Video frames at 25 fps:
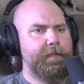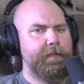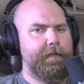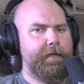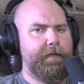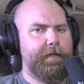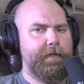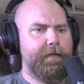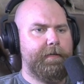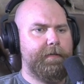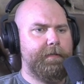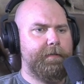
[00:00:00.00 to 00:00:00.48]

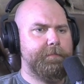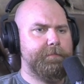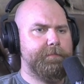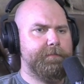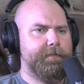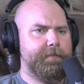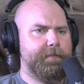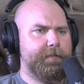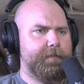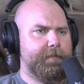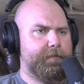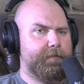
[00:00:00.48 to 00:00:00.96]
So
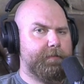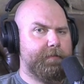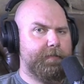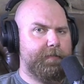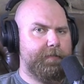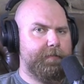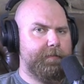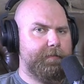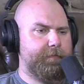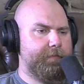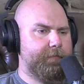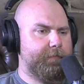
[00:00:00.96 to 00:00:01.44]
I was like,
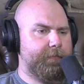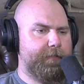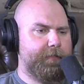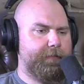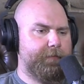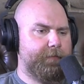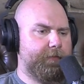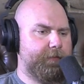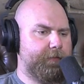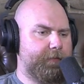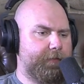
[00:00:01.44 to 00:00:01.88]
okay, whatever.